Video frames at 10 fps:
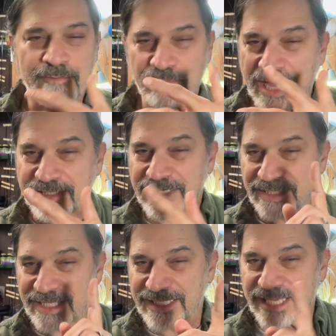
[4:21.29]
But
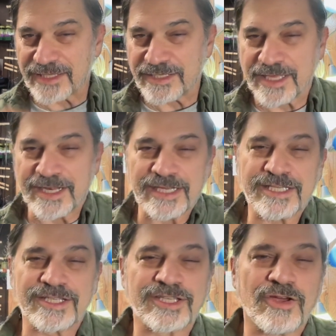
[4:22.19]
let's get to the
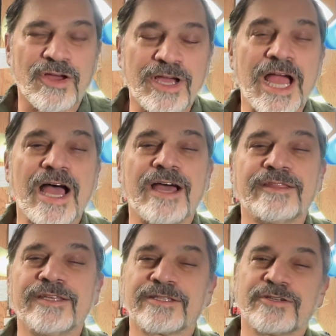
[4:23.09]
next song
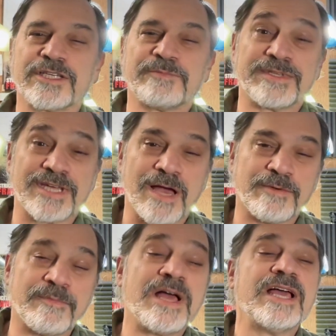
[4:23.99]
on this Christmas
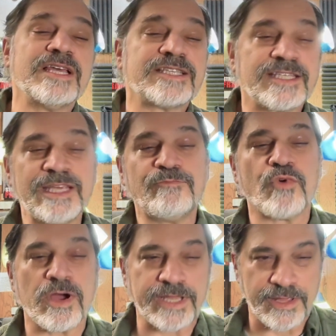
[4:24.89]
album,
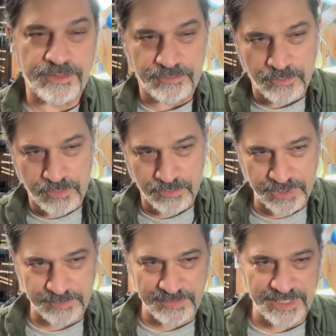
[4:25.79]
Sleepwalking Through
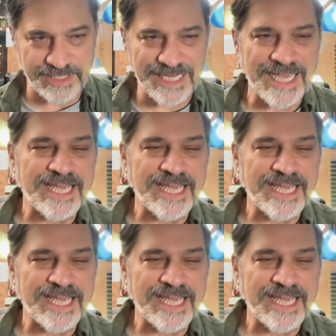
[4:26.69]
Christmas.